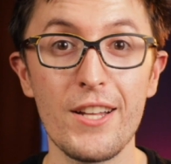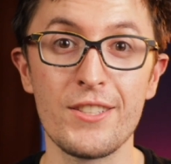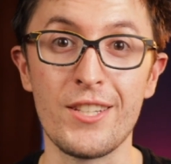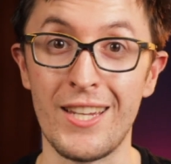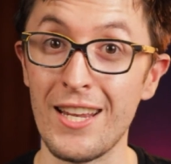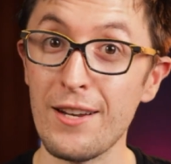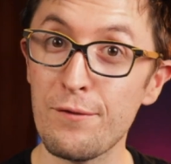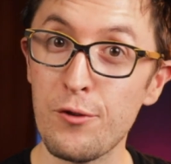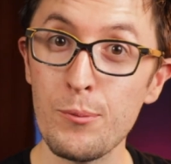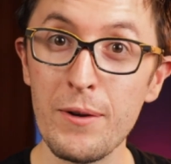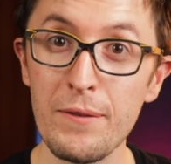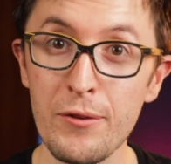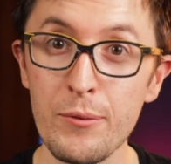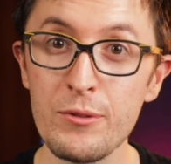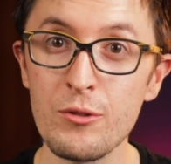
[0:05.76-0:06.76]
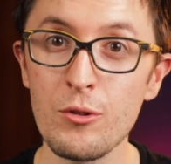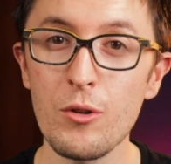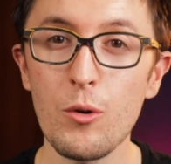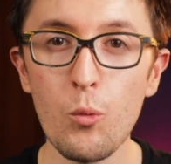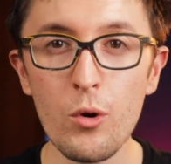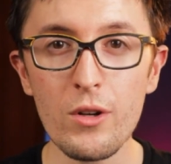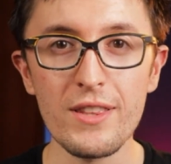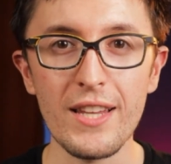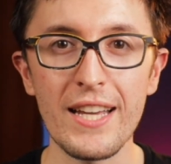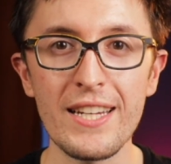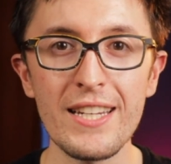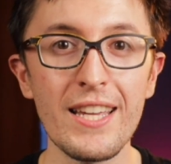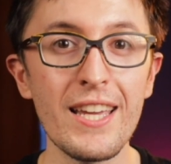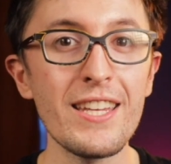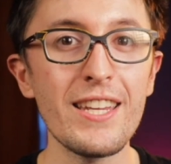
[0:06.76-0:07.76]
Today on Format Film School, we're
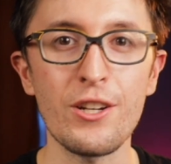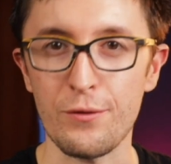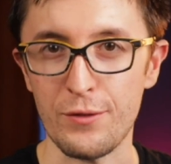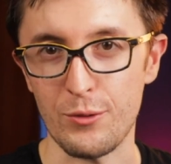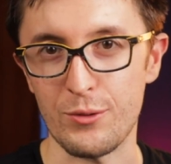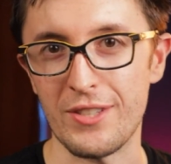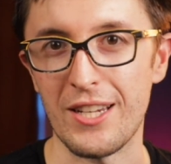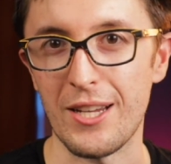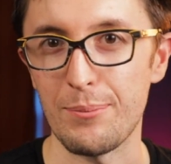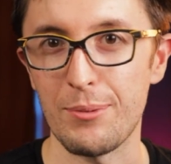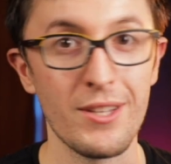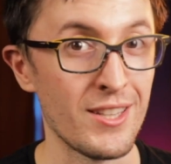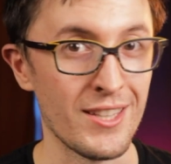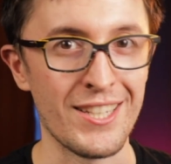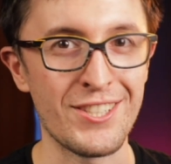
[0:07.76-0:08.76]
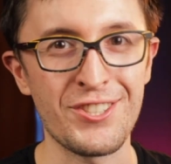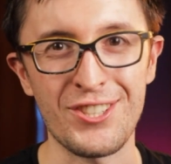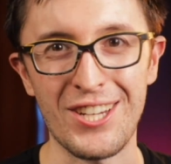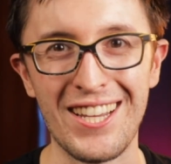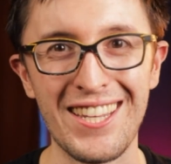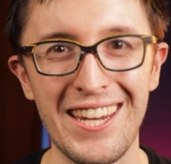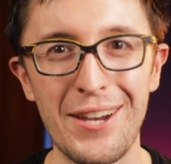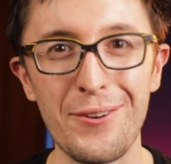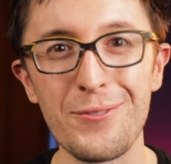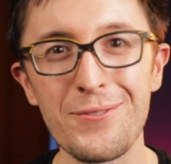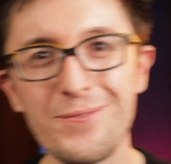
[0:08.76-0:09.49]
lighting an interview setup. Let's check it out.